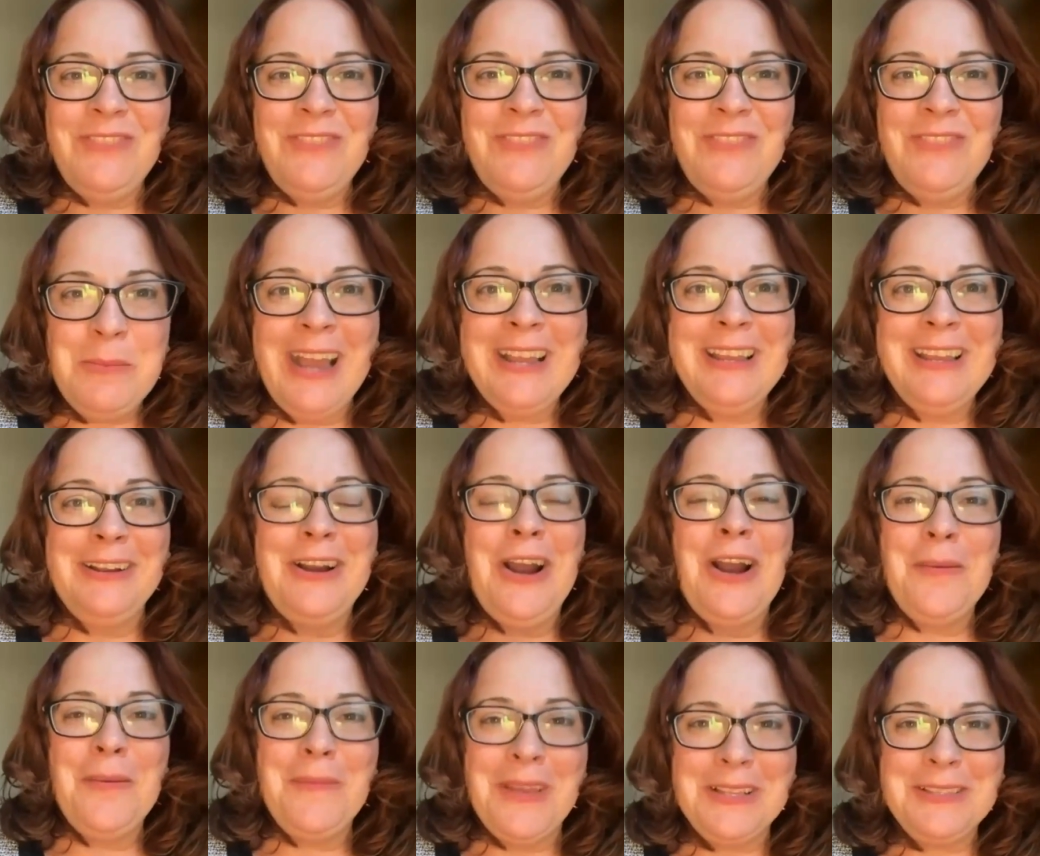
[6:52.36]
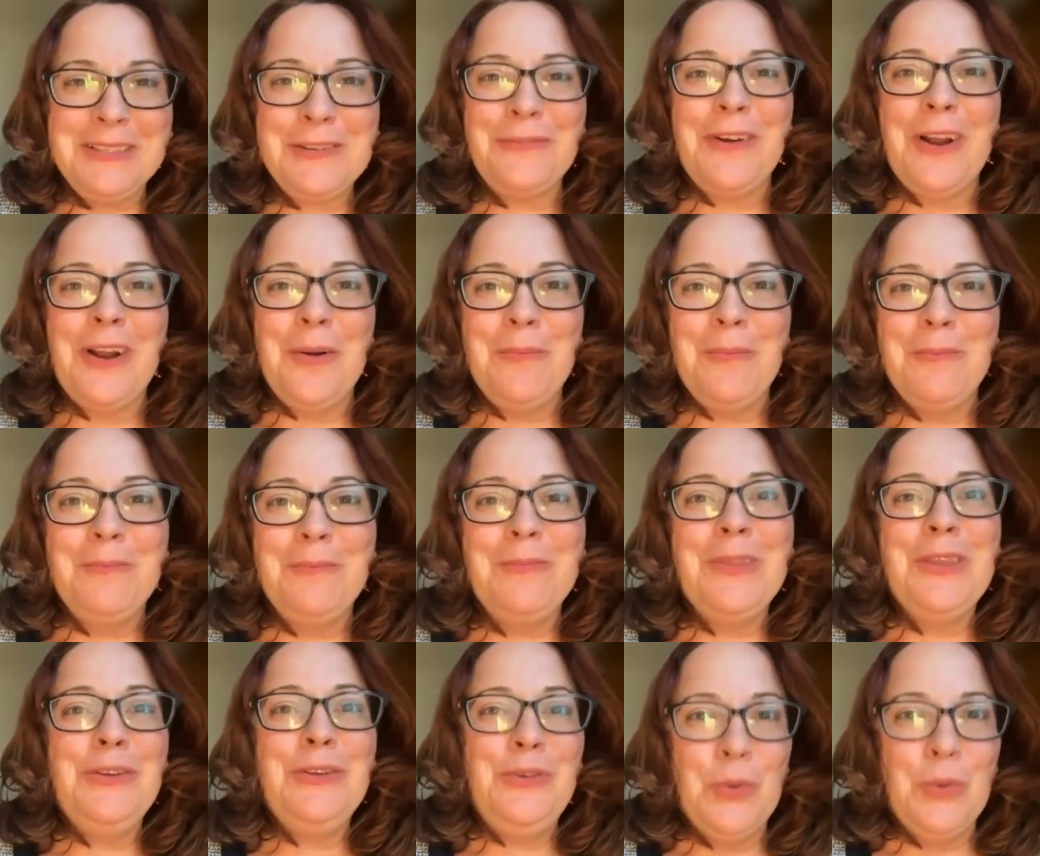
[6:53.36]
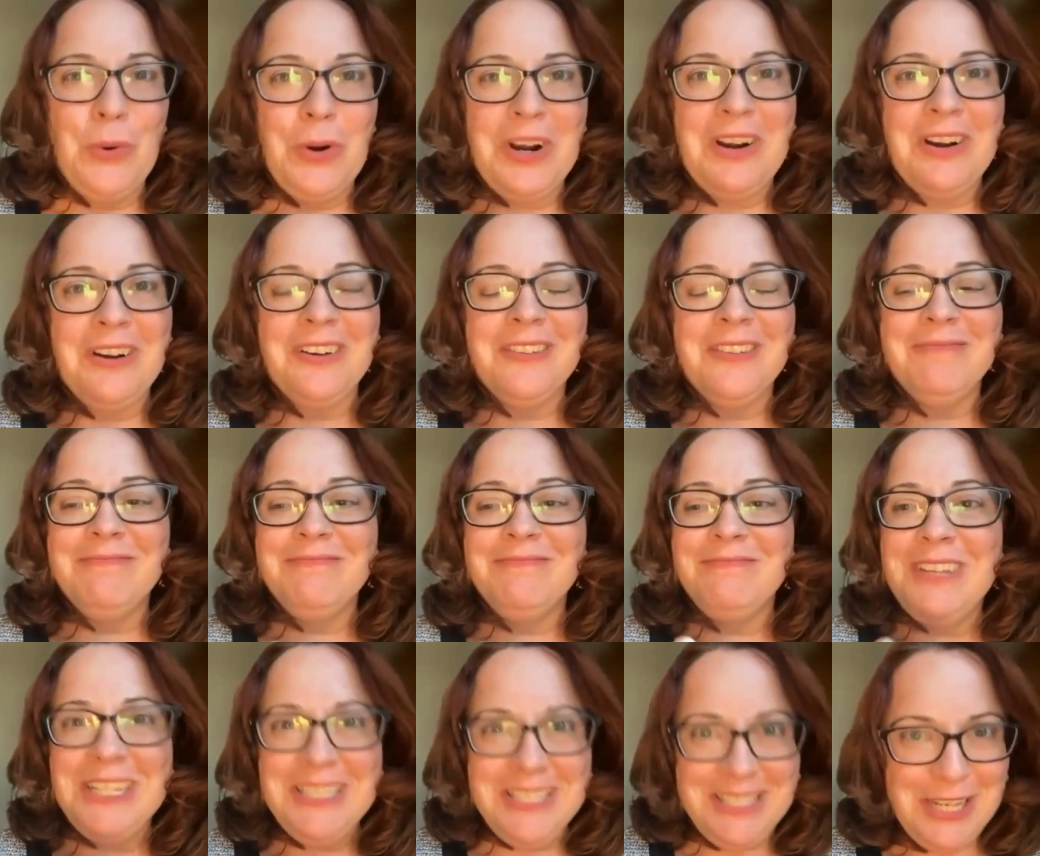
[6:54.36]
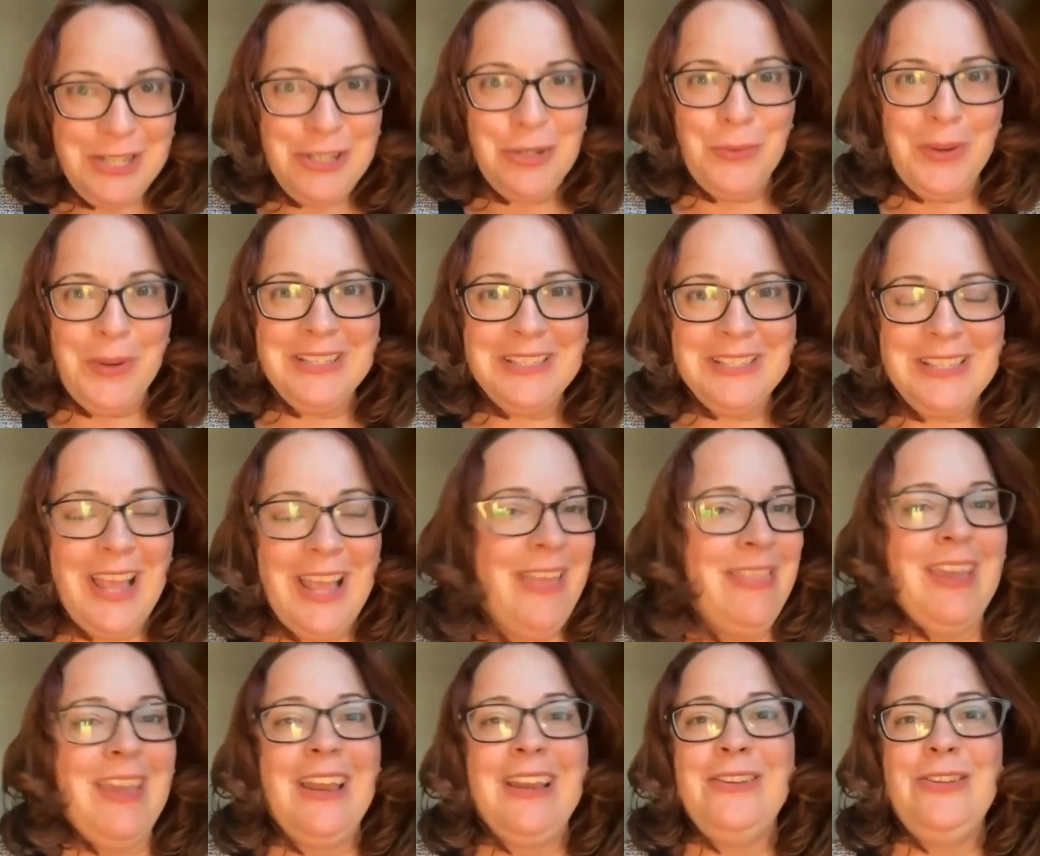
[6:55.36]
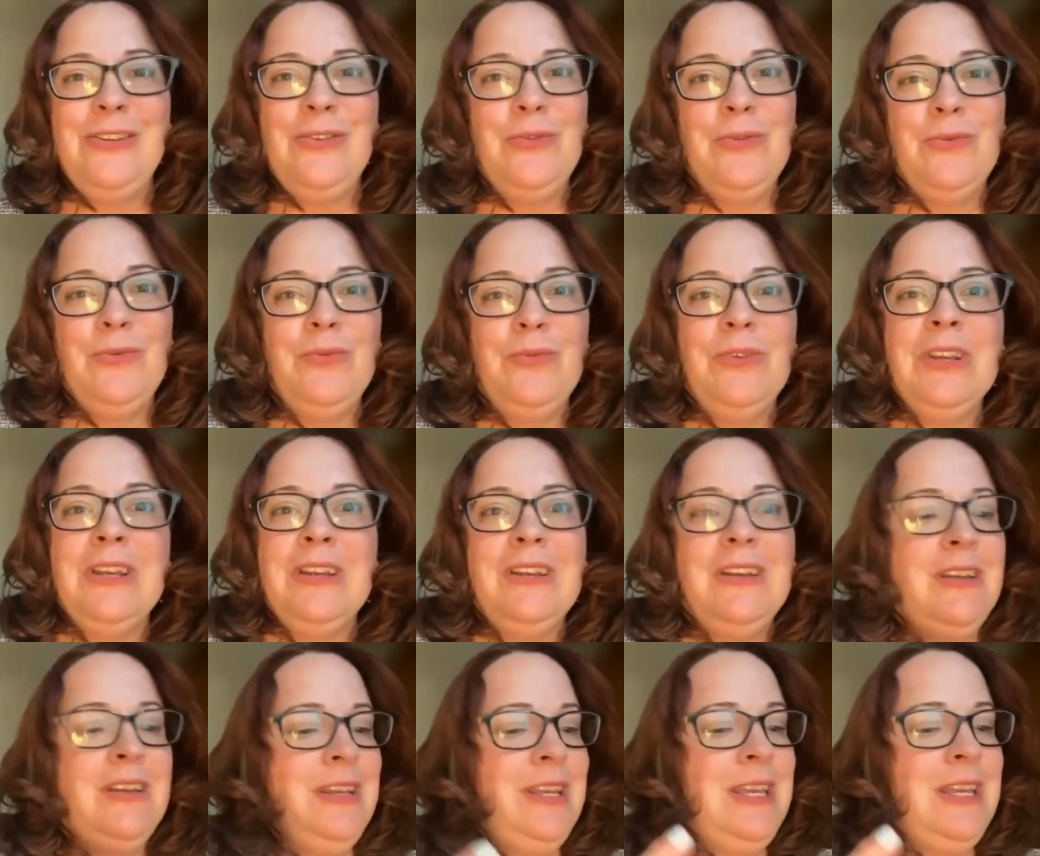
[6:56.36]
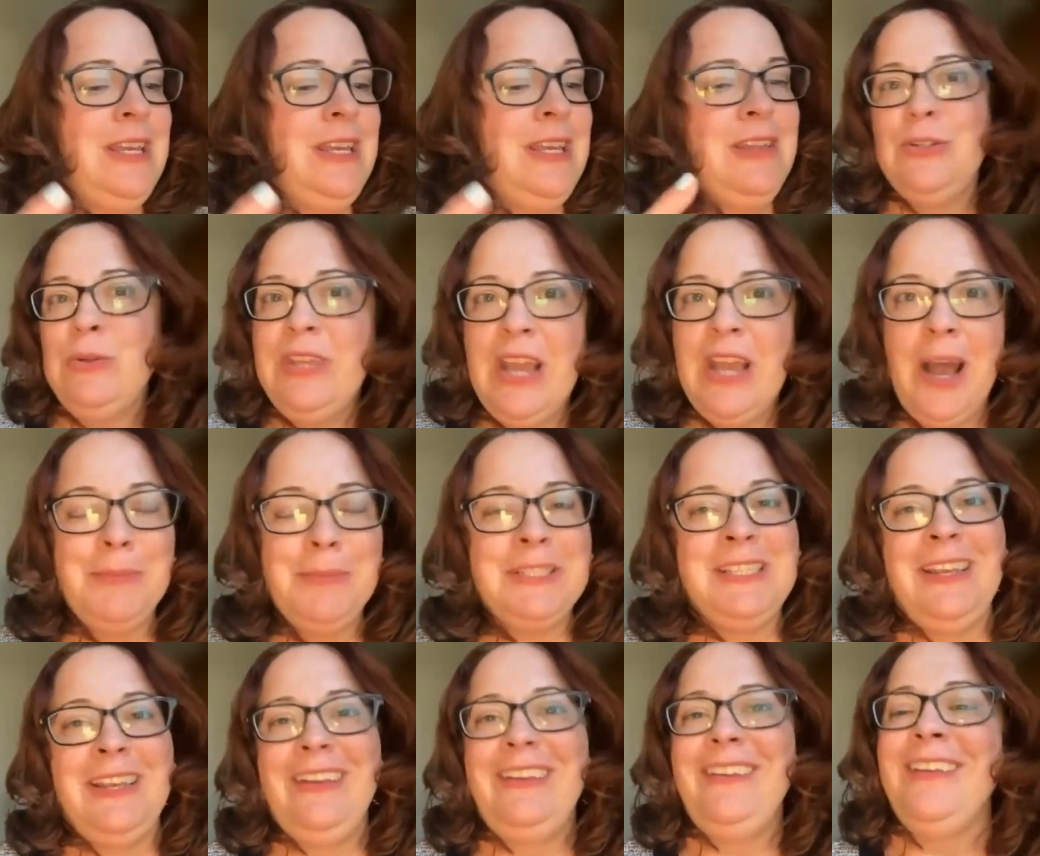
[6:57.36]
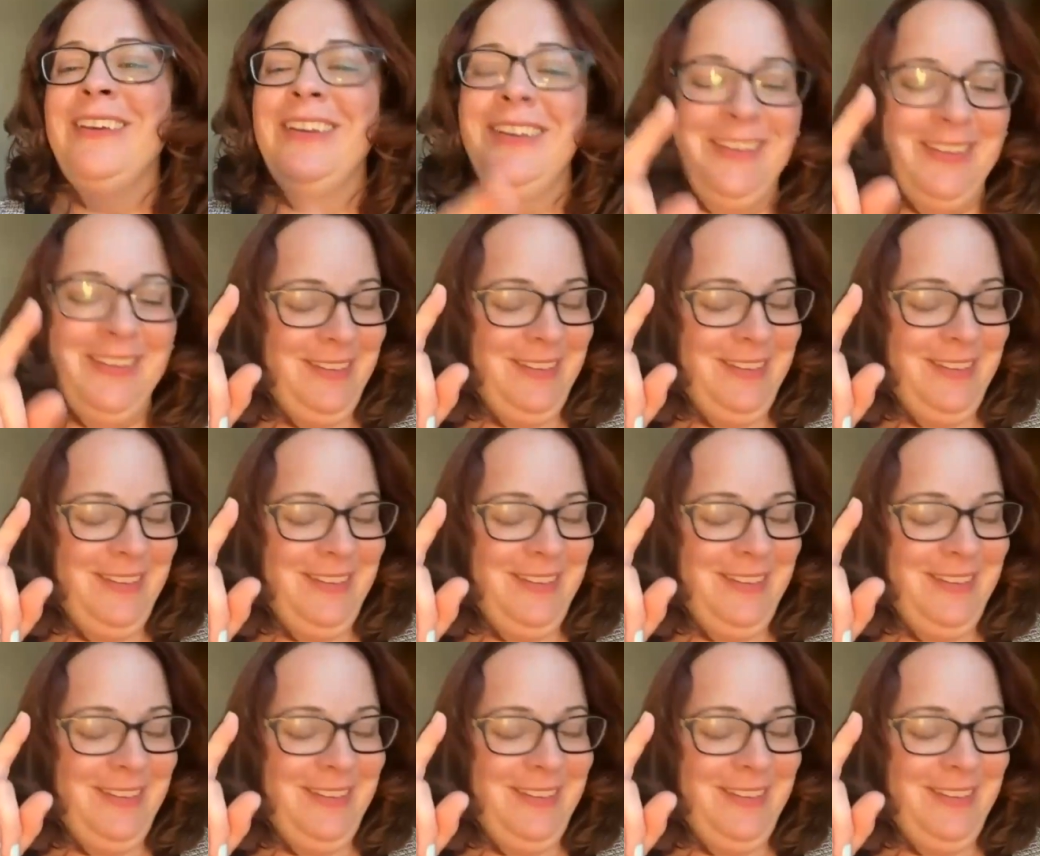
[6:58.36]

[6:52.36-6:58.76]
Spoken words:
feedback and comments from your constituents, and then you either do the opposite,